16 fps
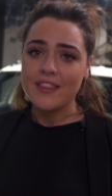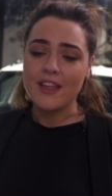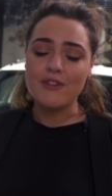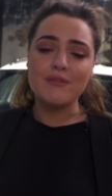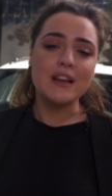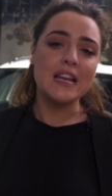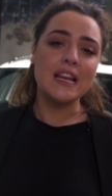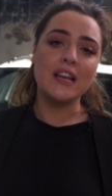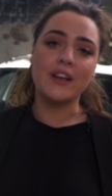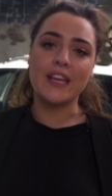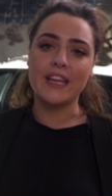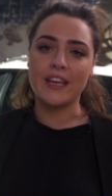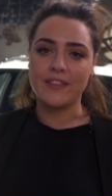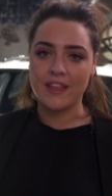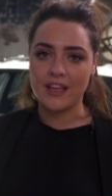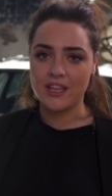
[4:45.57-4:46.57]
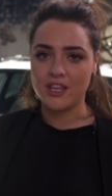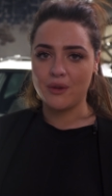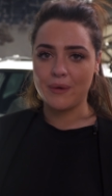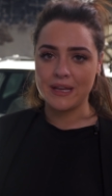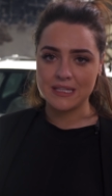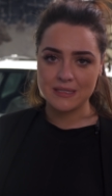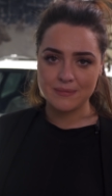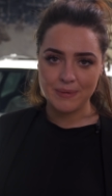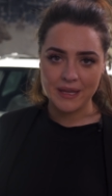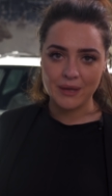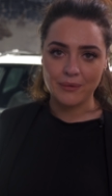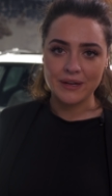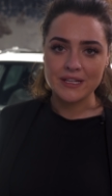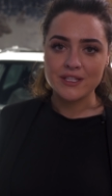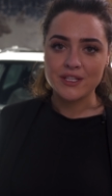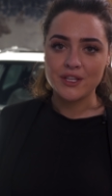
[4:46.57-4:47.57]
They're really looking at that USP
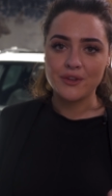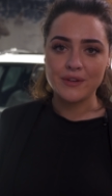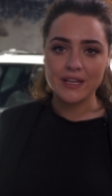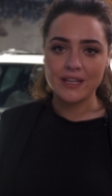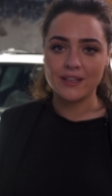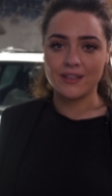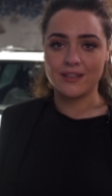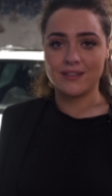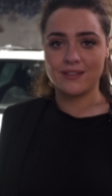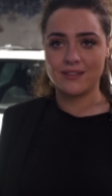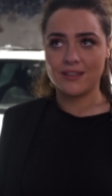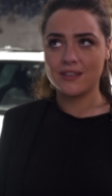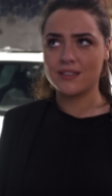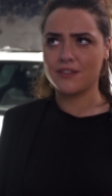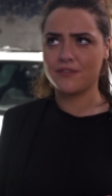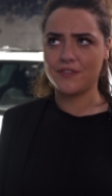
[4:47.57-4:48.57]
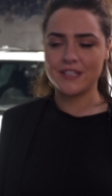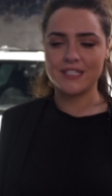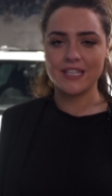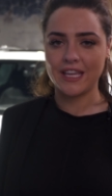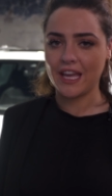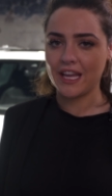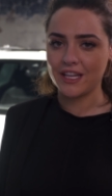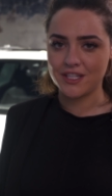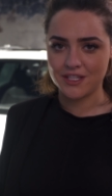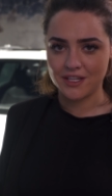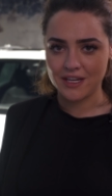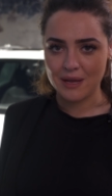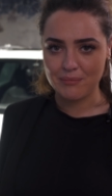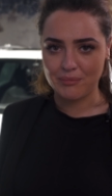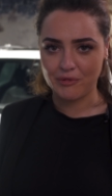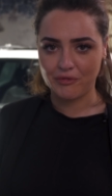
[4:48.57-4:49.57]
where it's uniqueness, sophistication,
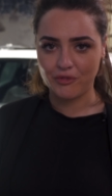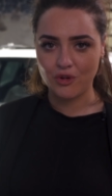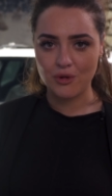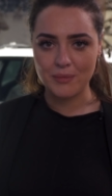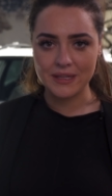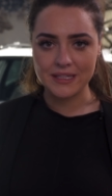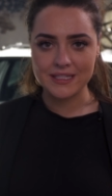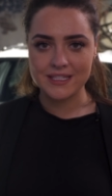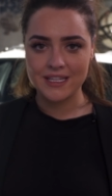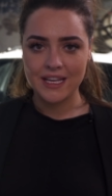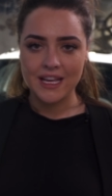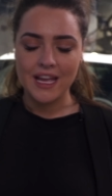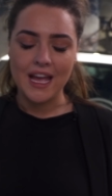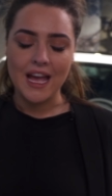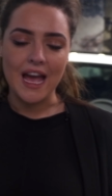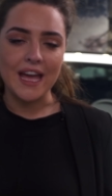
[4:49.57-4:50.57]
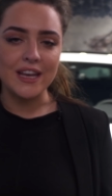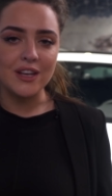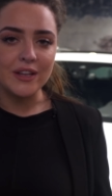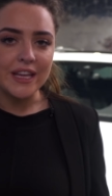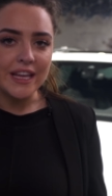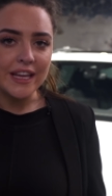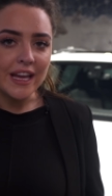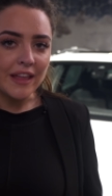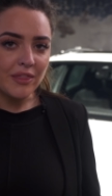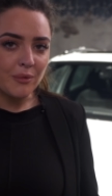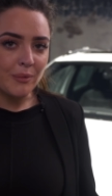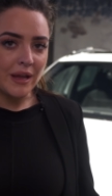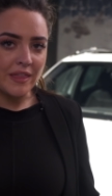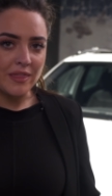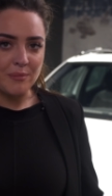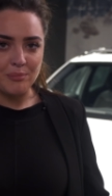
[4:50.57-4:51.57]
and performance. And looking at the
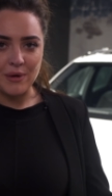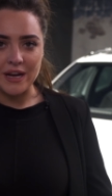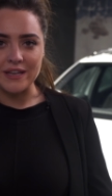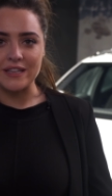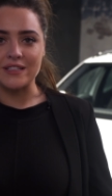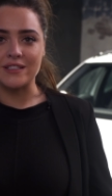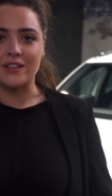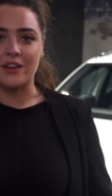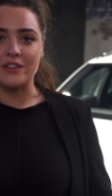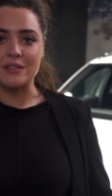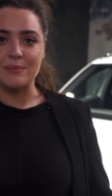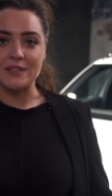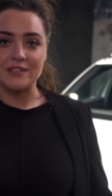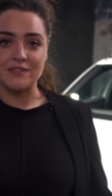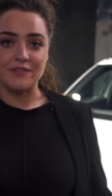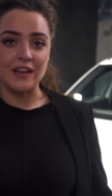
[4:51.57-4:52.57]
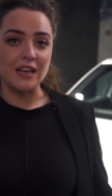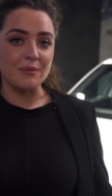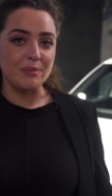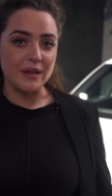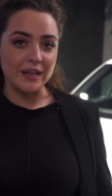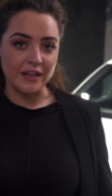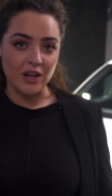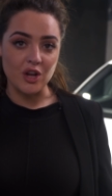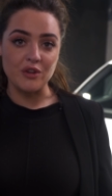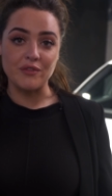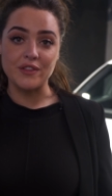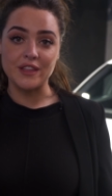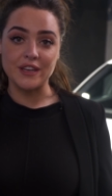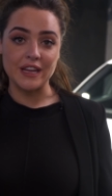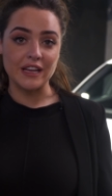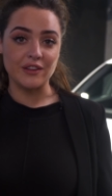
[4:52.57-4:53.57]
way the brand is going to be developing
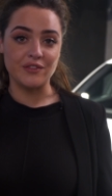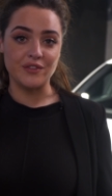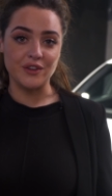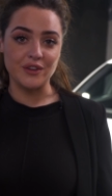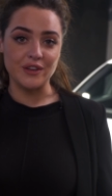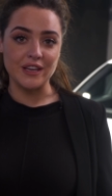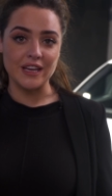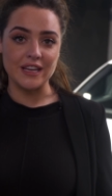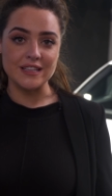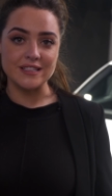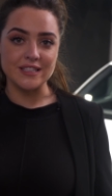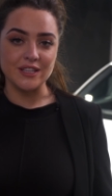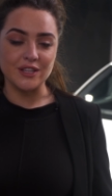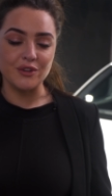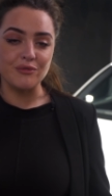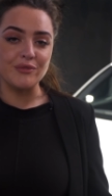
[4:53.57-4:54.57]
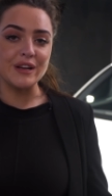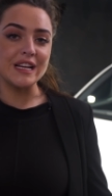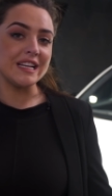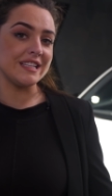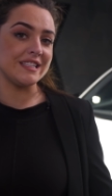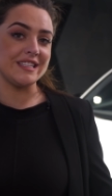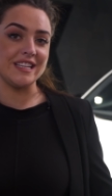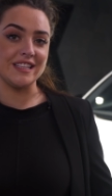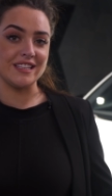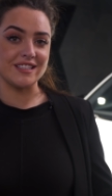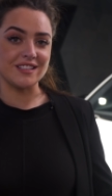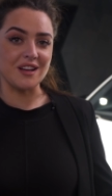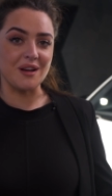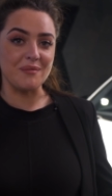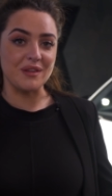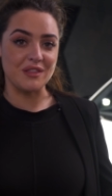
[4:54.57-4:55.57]
over the next few years, you can really see this
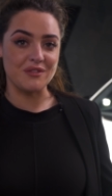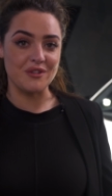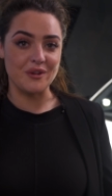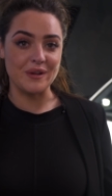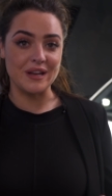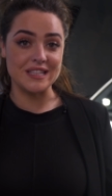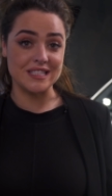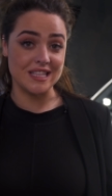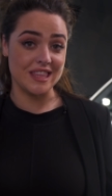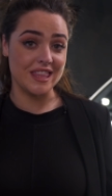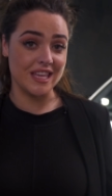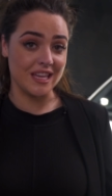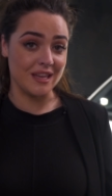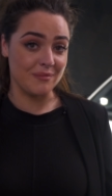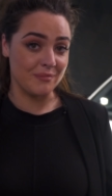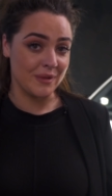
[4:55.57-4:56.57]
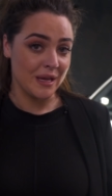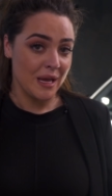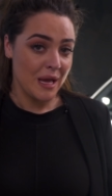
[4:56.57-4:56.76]
coming through as a theme.